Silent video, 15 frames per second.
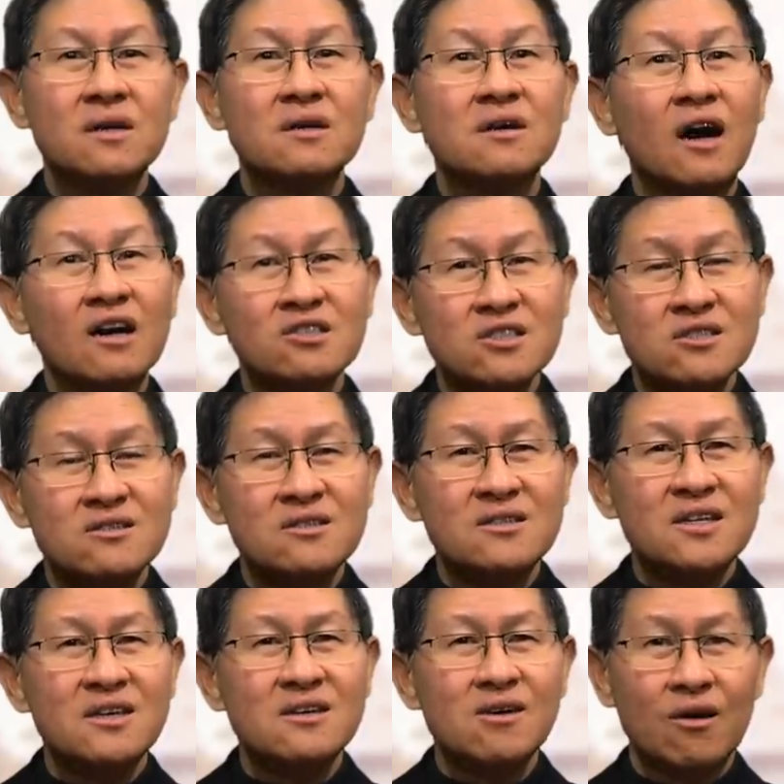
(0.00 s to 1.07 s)
the
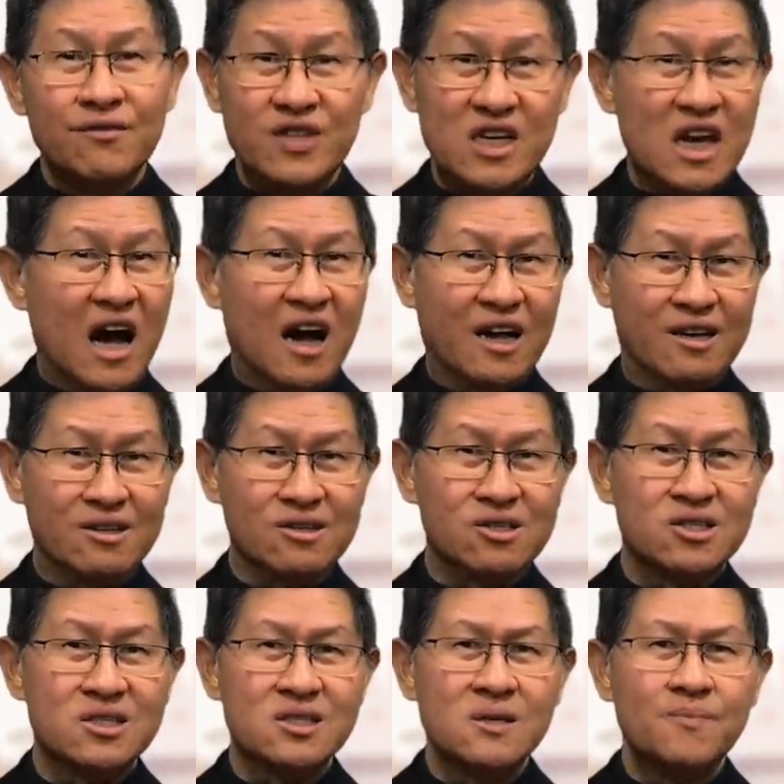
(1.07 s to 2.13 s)
custody of the
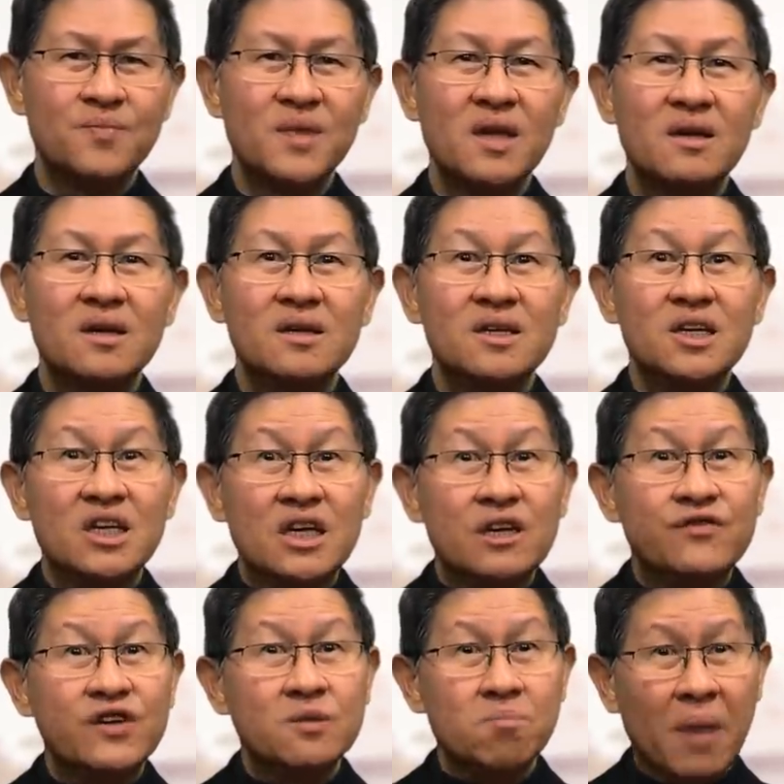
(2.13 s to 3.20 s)
eyes. He
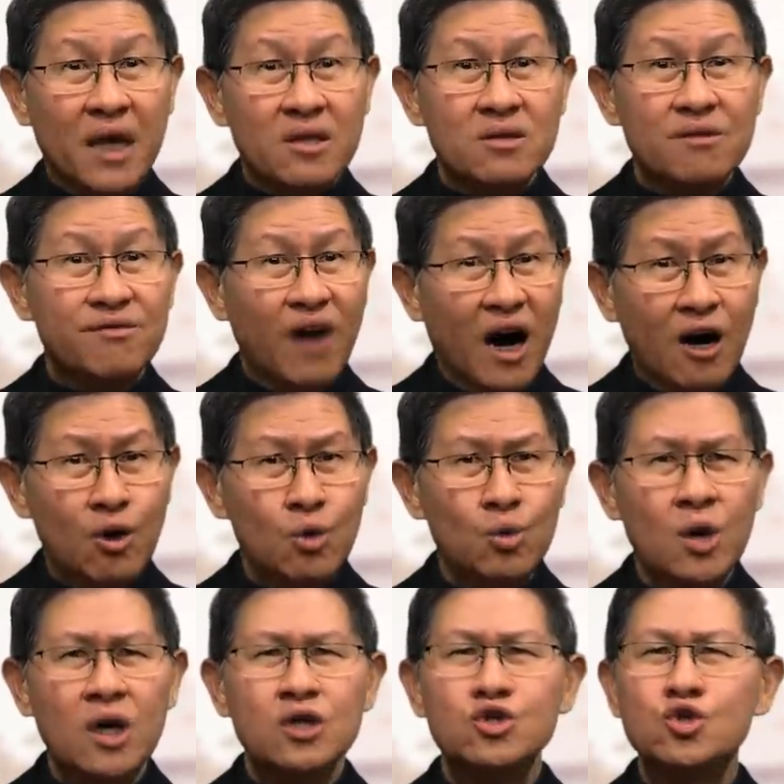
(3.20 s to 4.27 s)
even made a
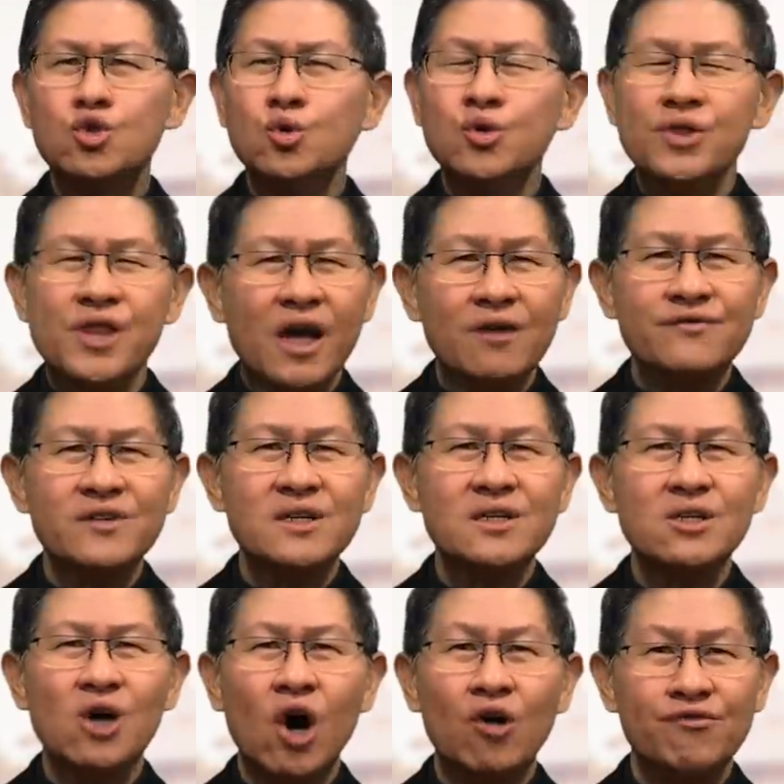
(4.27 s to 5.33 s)
vow to
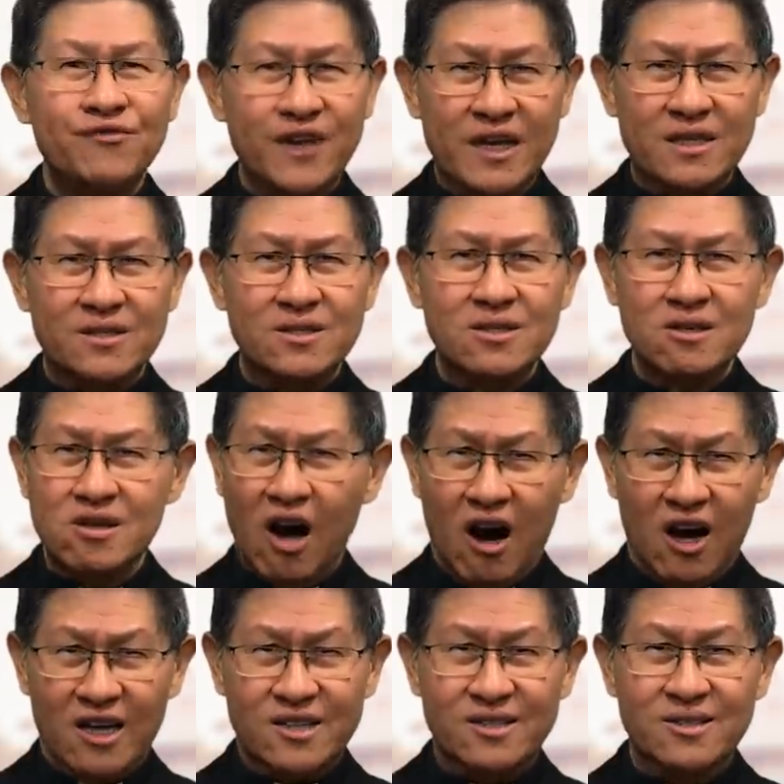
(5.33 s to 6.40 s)
never offend
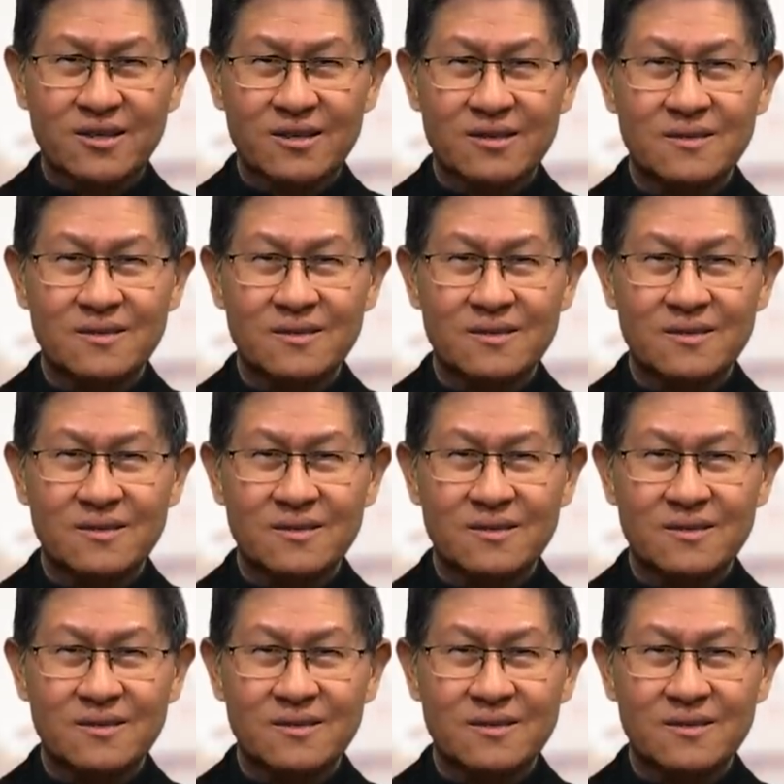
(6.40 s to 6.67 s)
God.